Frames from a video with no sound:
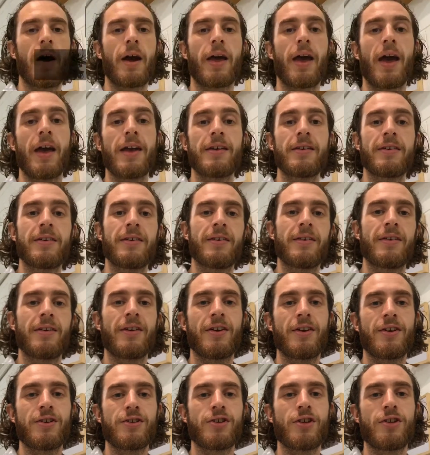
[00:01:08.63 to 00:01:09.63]
Okay,
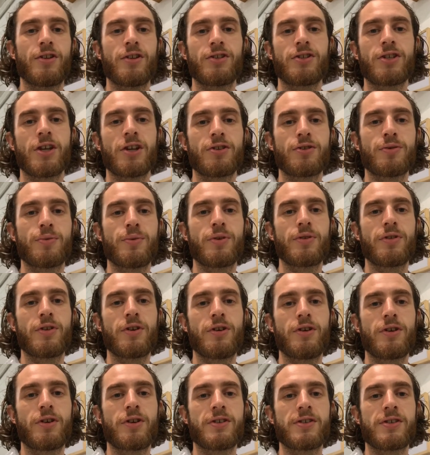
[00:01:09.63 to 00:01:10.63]
so the gentleman
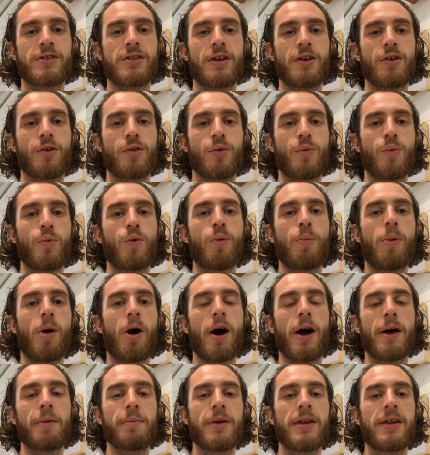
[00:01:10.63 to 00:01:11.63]
that you can see on the wall
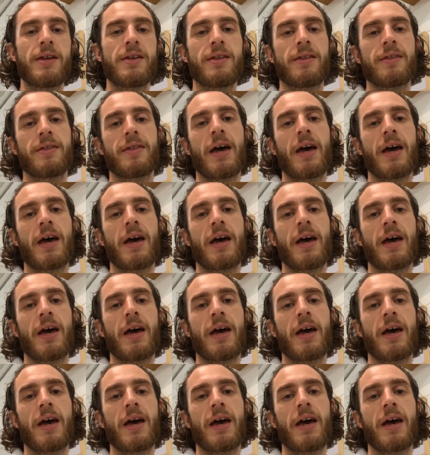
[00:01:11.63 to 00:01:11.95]
behind me,